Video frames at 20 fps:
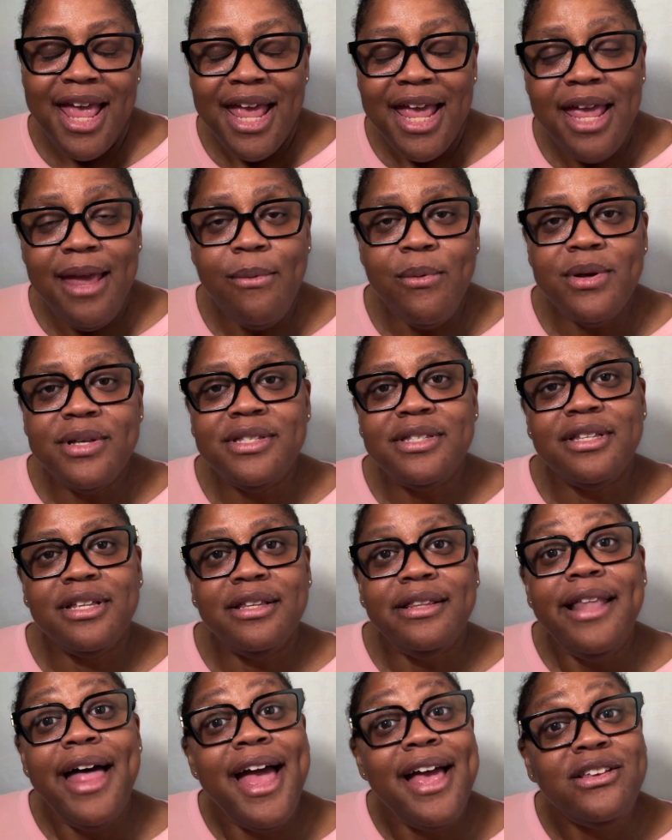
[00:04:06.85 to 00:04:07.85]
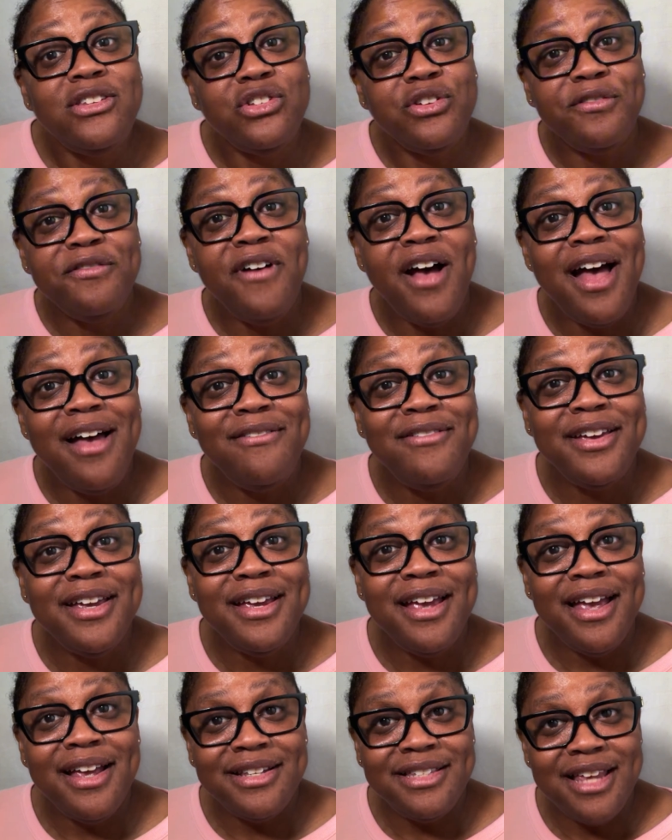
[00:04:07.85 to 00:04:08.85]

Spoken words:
He was the last surviving